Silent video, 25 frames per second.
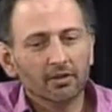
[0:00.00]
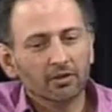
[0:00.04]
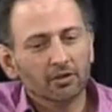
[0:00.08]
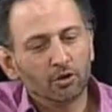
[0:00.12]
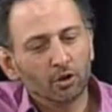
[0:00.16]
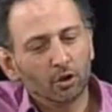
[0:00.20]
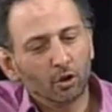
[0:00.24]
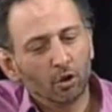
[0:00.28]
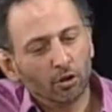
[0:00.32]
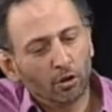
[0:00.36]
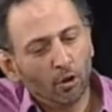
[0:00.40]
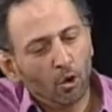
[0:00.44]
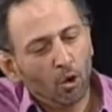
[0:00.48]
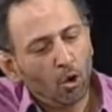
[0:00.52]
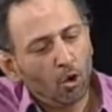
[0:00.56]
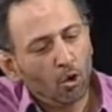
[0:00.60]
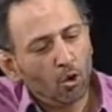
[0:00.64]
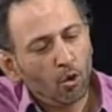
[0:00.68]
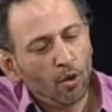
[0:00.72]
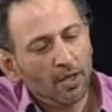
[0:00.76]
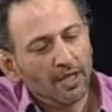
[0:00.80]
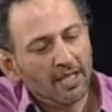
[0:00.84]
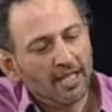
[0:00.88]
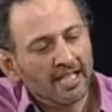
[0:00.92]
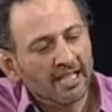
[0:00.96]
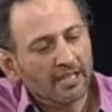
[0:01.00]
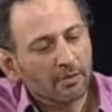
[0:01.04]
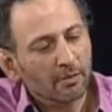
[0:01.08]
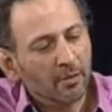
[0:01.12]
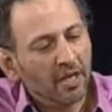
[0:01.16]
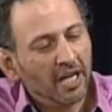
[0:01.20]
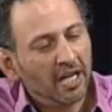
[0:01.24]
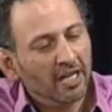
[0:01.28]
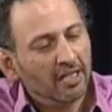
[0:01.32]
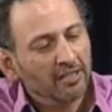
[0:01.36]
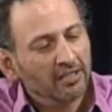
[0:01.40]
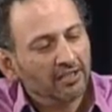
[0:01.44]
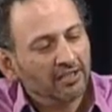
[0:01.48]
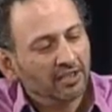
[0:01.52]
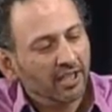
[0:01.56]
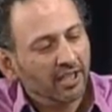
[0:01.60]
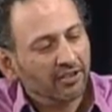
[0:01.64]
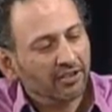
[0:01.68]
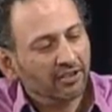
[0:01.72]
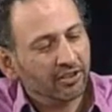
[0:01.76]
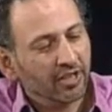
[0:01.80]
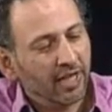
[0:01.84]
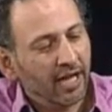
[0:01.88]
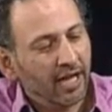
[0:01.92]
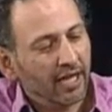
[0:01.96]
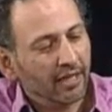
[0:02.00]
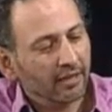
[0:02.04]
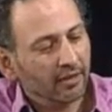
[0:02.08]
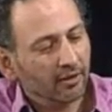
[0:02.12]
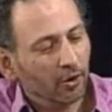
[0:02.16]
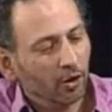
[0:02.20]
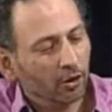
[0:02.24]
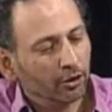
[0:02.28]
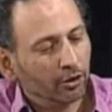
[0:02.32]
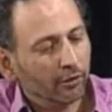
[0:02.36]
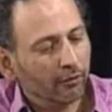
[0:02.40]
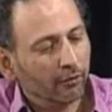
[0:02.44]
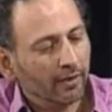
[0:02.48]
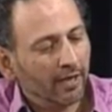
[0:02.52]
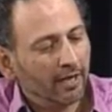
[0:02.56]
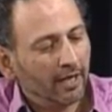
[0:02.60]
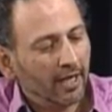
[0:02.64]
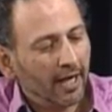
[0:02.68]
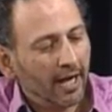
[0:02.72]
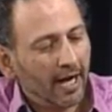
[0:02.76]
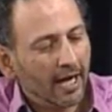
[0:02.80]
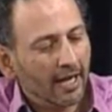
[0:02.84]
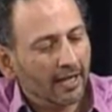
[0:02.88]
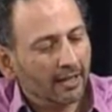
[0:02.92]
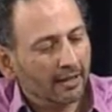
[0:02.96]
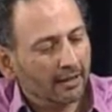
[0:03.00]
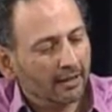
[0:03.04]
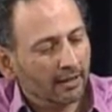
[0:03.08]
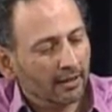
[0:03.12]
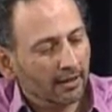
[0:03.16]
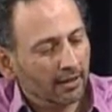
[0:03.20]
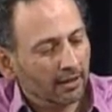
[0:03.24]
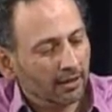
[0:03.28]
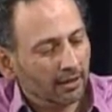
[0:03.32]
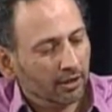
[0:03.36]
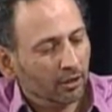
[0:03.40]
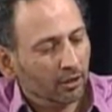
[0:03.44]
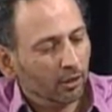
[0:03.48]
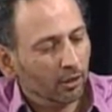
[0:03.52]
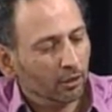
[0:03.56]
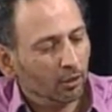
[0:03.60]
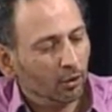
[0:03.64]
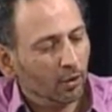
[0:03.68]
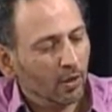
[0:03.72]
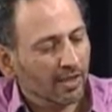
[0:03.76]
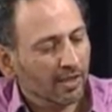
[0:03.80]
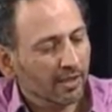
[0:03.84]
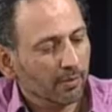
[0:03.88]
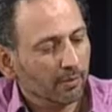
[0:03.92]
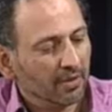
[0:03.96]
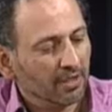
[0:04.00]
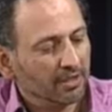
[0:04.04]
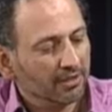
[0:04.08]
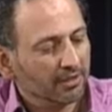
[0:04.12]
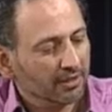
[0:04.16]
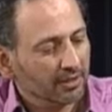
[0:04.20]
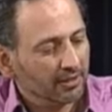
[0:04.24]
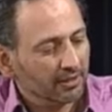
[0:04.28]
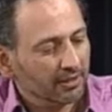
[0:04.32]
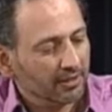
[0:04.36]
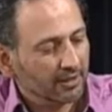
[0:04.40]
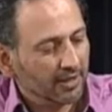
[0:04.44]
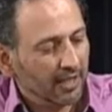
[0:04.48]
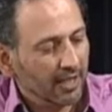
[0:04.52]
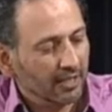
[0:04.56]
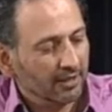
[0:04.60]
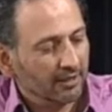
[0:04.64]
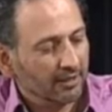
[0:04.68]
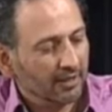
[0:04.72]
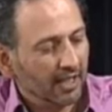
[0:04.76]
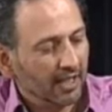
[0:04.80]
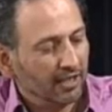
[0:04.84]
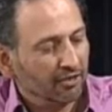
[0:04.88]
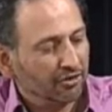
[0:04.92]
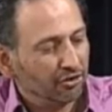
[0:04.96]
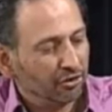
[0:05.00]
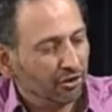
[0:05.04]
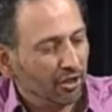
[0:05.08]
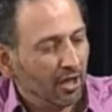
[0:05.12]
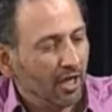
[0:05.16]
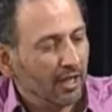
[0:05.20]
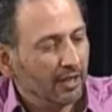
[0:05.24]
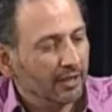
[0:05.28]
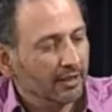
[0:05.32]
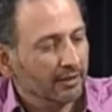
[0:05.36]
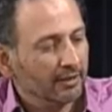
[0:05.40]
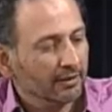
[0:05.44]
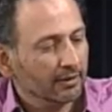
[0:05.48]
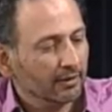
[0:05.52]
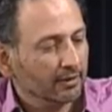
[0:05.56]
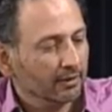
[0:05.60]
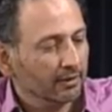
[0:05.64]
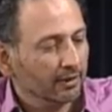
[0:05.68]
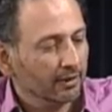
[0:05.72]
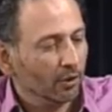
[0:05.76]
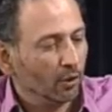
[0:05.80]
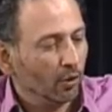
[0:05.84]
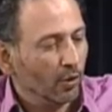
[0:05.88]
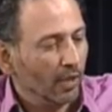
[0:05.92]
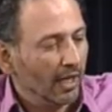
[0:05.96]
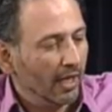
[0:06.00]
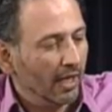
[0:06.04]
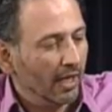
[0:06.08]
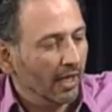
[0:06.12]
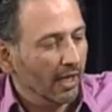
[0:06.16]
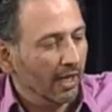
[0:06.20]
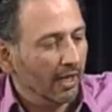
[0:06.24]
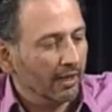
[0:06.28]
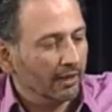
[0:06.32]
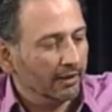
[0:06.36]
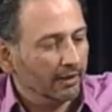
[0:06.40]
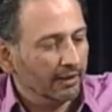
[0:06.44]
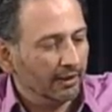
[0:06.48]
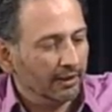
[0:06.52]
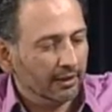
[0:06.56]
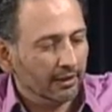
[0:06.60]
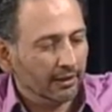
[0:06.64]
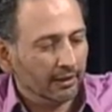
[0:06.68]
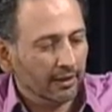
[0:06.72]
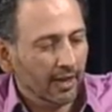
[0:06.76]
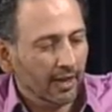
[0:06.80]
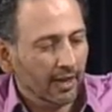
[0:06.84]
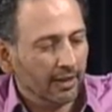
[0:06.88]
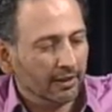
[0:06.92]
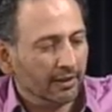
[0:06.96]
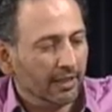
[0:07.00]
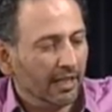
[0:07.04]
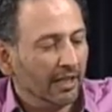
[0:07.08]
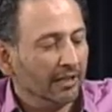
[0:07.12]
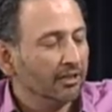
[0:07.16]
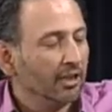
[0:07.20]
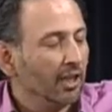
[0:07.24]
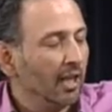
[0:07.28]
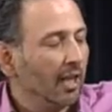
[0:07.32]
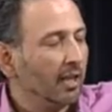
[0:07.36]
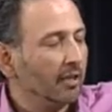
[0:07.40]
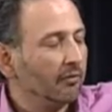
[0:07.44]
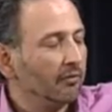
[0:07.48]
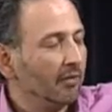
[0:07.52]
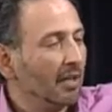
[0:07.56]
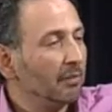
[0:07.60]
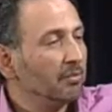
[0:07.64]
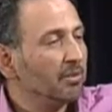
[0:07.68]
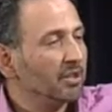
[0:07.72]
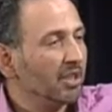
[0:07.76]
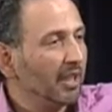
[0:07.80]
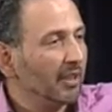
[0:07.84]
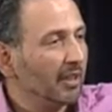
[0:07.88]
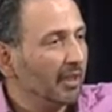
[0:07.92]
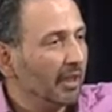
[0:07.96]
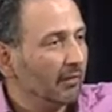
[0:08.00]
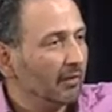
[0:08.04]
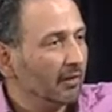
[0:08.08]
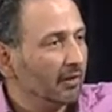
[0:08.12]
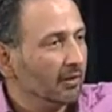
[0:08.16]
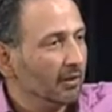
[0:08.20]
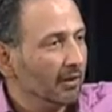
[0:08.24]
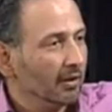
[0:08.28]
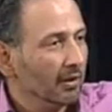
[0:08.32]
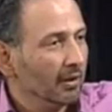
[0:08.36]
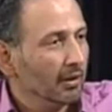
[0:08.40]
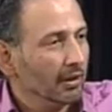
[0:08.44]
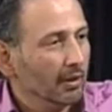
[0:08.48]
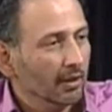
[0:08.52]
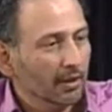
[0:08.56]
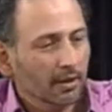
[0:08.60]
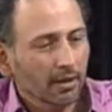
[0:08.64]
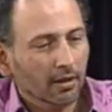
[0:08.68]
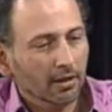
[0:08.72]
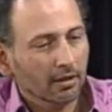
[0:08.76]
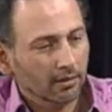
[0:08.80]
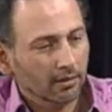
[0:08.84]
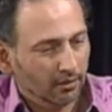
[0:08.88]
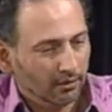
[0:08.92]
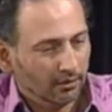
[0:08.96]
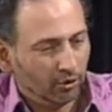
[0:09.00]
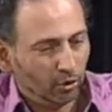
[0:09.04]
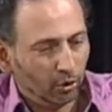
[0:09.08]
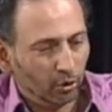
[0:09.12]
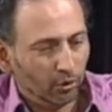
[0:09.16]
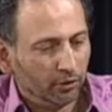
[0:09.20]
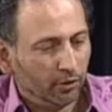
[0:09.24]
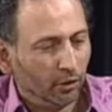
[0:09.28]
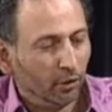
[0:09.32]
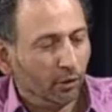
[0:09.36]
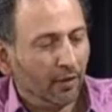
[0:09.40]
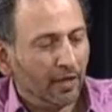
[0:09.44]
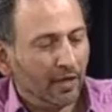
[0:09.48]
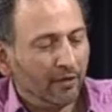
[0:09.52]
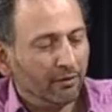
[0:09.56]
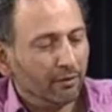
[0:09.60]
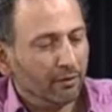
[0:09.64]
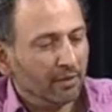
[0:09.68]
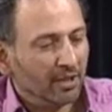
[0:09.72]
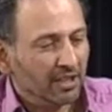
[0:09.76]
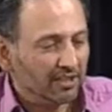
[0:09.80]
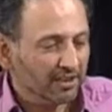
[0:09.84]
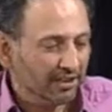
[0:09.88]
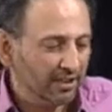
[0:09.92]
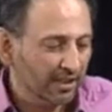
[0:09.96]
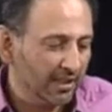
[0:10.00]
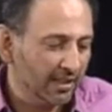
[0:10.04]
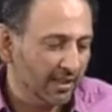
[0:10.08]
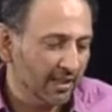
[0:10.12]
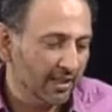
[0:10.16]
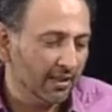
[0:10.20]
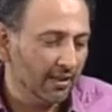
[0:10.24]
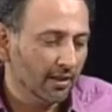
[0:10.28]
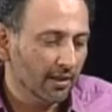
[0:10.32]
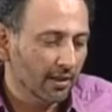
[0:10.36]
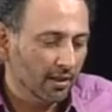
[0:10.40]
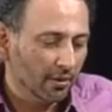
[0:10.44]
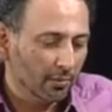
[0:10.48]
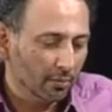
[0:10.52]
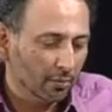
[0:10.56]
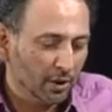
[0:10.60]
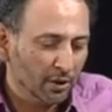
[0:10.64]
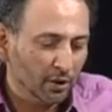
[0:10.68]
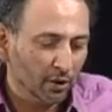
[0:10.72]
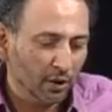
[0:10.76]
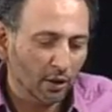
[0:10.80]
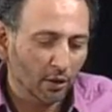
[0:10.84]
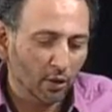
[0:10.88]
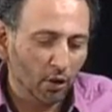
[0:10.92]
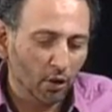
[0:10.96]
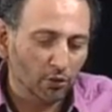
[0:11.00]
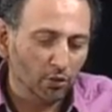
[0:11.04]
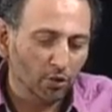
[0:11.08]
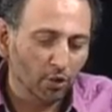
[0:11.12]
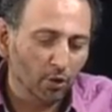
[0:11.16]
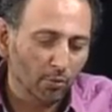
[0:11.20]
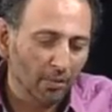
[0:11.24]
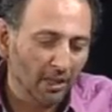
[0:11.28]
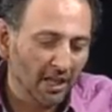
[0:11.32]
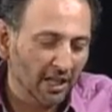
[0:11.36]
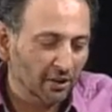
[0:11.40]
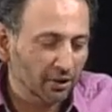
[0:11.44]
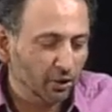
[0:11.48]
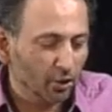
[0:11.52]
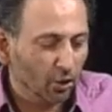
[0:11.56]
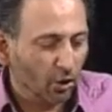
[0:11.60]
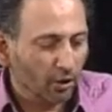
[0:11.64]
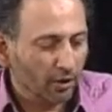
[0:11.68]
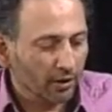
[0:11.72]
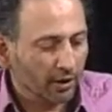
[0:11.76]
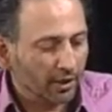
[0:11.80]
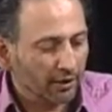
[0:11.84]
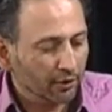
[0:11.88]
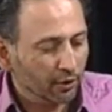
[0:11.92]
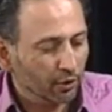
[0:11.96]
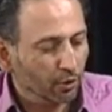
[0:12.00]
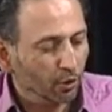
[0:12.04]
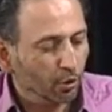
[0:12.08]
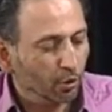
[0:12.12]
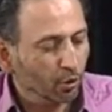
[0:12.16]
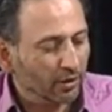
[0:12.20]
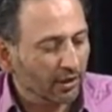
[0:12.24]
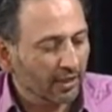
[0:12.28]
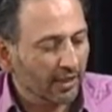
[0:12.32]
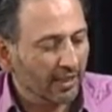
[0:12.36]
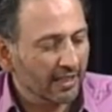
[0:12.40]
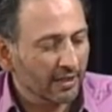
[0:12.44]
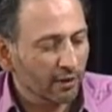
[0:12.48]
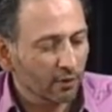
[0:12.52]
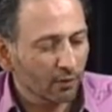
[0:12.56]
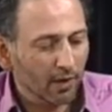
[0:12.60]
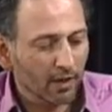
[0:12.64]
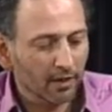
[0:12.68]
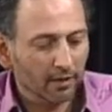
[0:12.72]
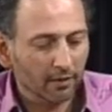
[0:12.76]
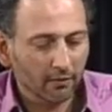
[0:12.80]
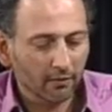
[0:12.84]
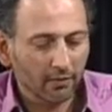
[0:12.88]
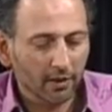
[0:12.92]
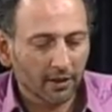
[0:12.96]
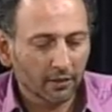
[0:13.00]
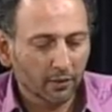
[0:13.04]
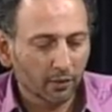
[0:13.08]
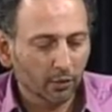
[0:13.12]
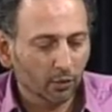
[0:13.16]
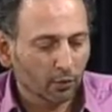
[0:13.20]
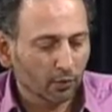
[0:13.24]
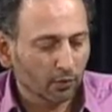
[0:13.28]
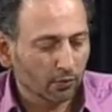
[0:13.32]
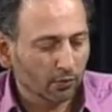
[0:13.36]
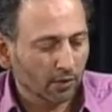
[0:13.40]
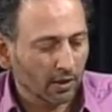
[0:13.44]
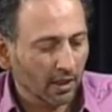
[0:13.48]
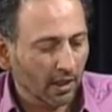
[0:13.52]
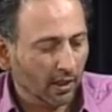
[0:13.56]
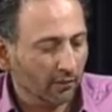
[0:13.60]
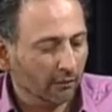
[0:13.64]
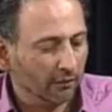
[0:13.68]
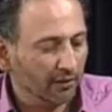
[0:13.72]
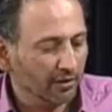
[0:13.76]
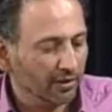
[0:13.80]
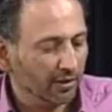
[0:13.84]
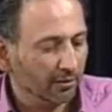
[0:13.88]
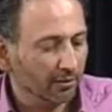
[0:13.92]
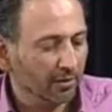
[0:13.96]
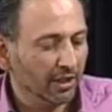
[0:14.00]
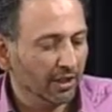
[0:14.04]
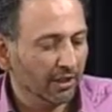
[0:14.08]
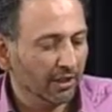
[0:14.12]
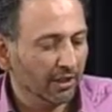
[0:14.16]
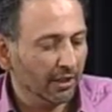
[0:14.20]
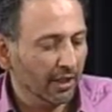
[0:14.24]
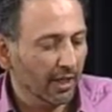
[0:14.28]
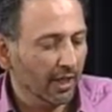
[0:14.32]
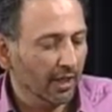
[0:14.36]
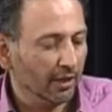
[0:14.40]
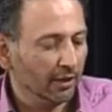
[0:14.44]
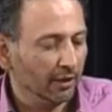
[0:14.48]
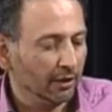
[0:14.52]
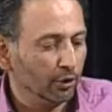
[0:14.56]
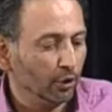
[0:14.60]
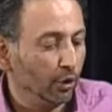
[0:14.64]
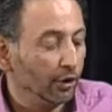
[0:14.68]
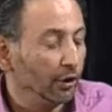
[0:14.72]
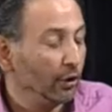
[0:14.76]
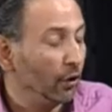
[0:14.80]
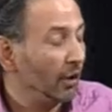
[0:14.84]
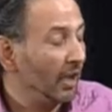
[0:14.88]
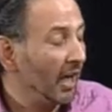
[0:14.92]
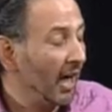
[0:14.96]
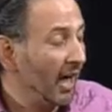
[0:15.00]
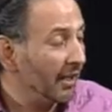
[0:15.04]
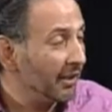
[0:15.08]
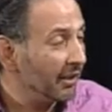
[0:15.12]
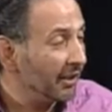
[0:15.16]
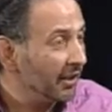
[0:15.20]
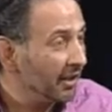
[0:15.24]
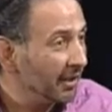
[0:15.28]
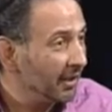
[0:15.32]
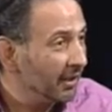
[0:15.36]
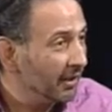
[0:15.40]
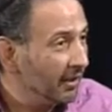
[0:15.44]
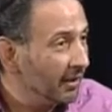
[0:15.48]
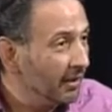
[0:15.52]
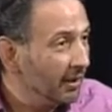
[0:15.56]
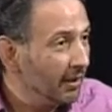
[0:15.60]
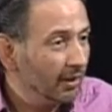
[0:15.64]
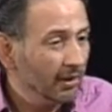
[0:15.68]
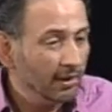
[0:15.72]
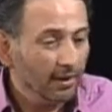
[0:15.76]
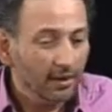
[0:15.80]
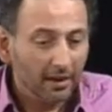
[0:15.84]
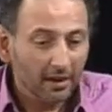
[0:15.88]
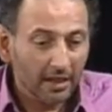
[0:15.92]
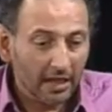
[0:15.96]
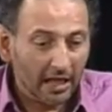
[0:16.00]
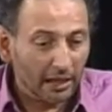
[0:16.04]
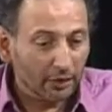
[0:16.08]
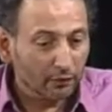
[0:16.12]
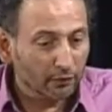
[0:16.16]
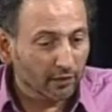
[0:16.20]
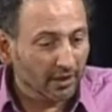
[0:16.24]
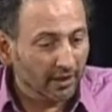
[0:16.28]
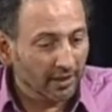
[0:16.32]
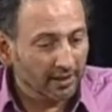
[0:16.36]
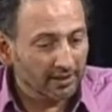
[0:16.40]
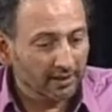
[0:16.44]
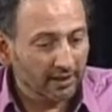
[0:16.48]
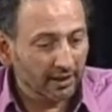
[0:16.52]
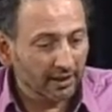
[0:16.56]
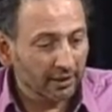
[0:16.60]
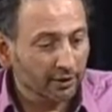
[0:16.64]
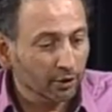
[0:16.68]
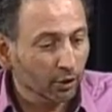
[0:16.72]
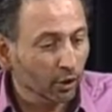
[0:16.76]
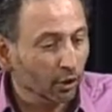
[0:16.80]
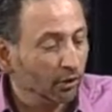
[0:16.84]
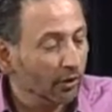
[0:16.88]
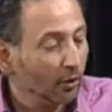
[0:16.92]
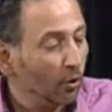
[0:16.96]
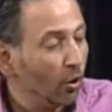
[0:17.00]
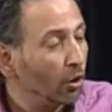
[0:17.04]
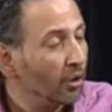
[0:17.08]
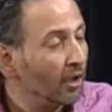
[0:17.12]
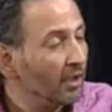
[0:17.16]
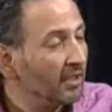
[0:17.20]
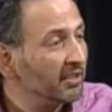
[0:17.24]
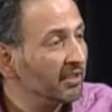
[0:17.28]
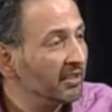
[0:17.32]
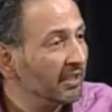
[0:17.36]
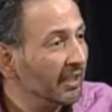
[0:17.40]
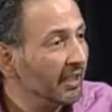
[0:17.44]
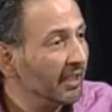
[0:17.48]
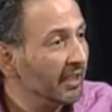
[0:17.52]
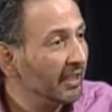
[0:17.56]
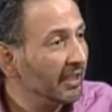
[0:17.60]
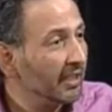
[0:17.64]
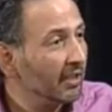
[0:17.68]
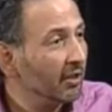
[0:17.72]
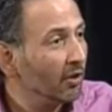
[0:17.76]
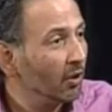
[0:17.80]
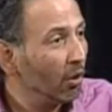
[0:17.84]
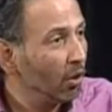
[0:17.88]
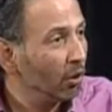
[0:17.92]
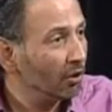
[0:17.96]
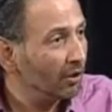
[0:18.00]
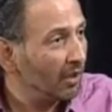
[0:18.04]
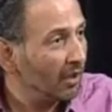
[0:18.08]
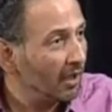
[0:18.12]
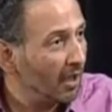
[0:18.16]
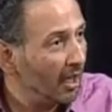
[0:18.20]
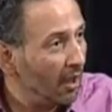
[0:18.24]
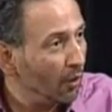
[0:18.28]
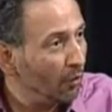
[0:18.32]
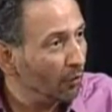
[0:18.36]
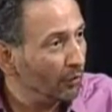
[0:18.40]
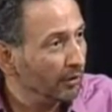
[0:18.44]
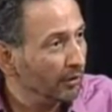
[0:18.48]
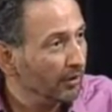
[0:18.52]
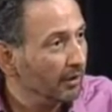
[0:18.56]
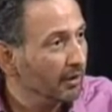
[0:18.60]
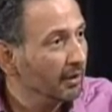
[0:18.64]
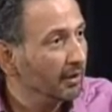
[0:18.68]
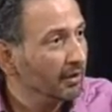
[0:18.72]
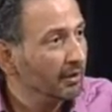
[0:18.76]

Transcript: So Ogoing is built such that on the one hand, you as a business can shine, at the entire website level. Mm-hmm. So, where everybody sees it. But you can also make sure that you do things where you have visibility in your category, mm-hmm. as well as in your local city or the county.